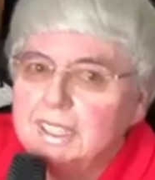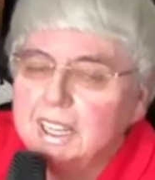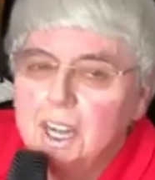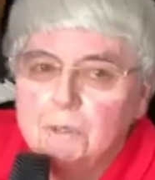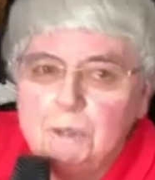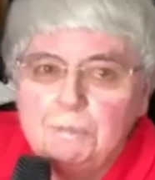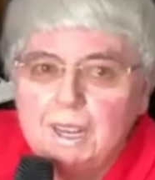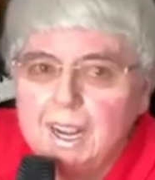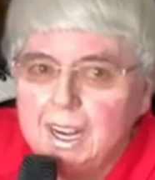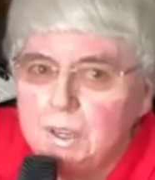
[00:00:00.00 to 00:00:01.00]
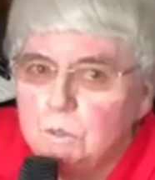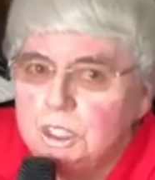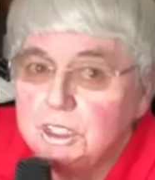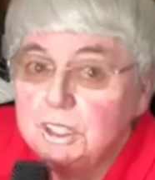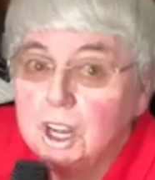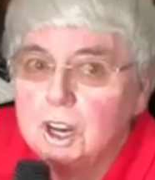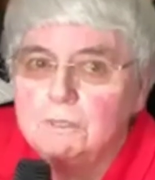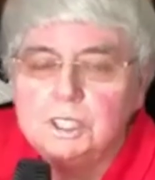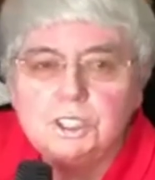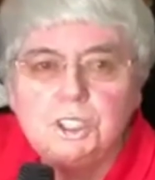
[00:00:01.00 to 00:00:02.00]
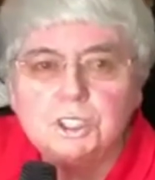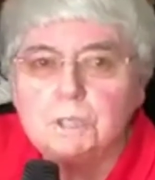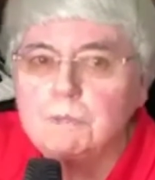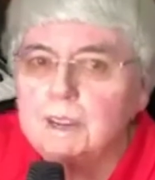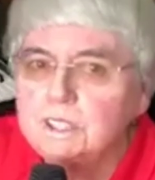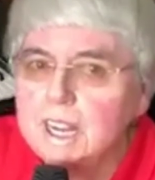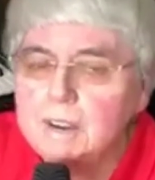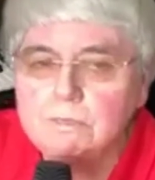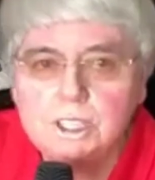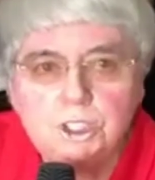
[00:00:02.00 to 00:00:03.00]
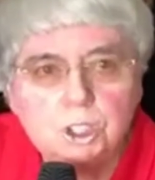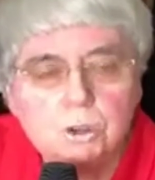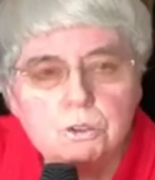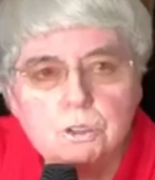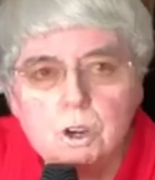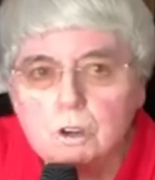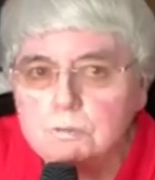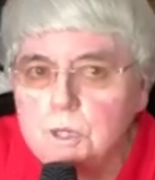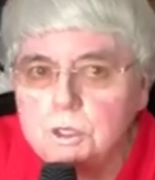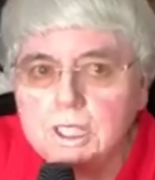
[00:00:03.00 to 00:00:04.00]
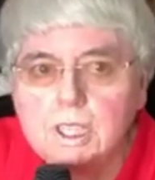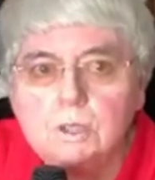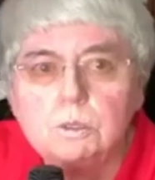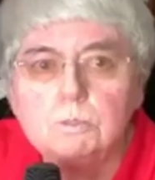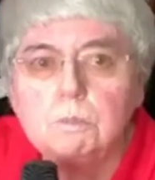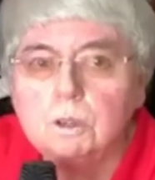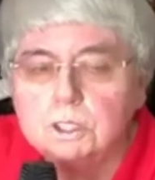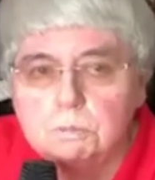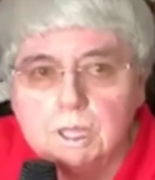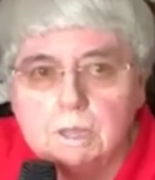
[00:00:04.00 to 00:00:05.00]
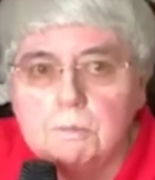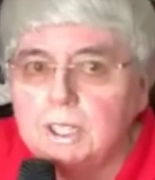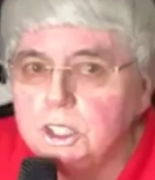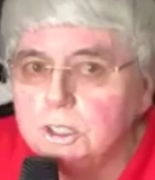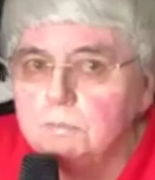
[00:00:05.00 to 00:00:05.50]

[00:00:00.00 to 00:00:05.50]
be playing, which covers just about every genre of music you can possibly imagine.